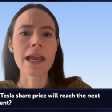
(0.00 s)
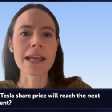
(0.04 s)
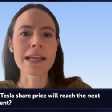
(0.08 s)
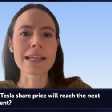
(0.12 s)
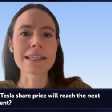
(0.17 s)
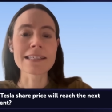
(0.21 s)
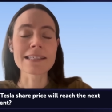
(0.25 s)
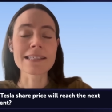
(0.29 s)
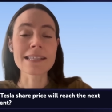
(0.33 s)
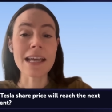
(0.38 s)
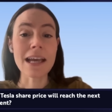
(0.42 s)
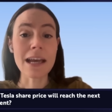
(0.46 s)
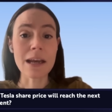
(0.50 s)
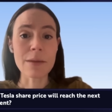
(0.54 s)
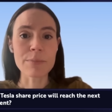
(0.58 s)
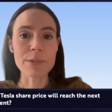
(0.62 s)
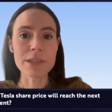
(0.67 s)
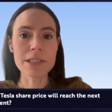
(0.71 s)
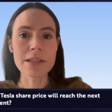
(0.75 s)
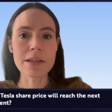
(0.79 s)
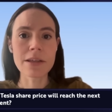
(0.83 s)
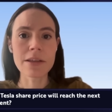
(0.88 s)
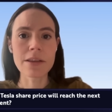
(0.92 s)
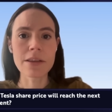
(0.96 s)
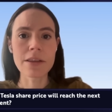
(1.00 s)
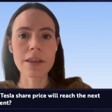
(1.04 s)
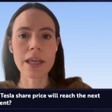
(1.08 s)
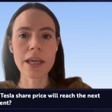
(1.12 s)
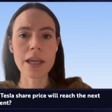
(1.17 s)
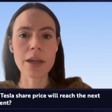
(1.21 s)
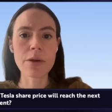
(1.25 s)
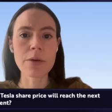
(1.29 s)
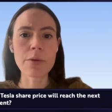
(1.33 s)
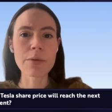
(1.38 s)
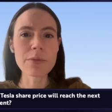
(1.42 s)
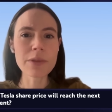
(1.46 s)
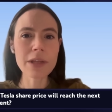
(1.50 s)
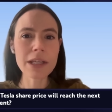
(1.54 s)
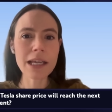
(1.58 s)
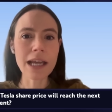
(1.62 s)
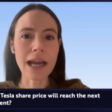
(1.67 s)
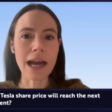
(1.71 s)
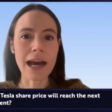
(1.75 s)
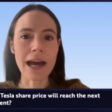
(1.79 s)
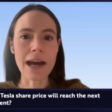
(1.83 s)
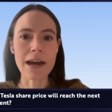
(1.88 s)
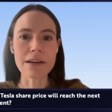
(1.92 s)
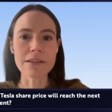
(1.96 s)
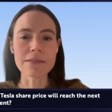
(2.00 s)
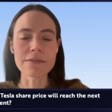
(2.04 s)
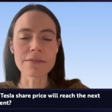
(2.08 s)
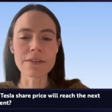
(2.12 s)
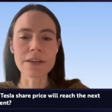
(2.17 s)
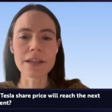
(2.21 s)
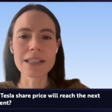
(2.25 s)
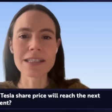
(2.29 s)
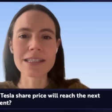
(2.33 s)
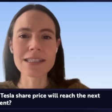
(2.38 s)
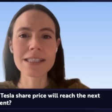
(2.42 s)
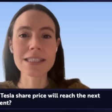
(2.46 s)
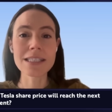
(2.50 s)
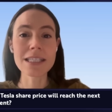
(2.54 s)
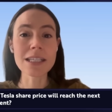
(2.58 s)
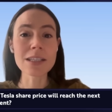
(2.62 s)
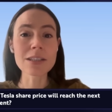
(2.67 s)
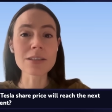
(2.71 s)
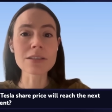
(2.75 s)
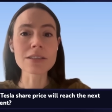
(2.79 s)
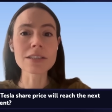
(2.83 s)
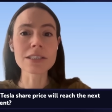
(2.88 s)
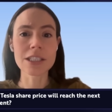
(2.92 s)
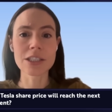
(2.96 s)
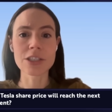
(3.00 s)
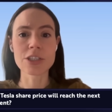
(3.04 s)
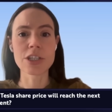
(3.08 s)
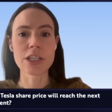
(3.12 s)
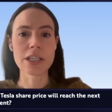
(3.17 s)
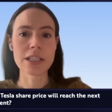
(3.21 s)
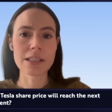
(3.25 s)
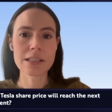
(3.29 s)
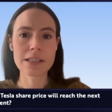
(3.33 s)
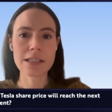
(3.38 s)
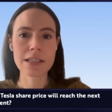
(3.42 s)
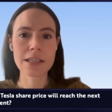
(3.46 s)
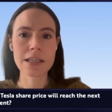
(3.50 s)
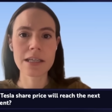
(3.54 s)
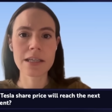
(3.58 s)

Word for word: Except they only have single-digit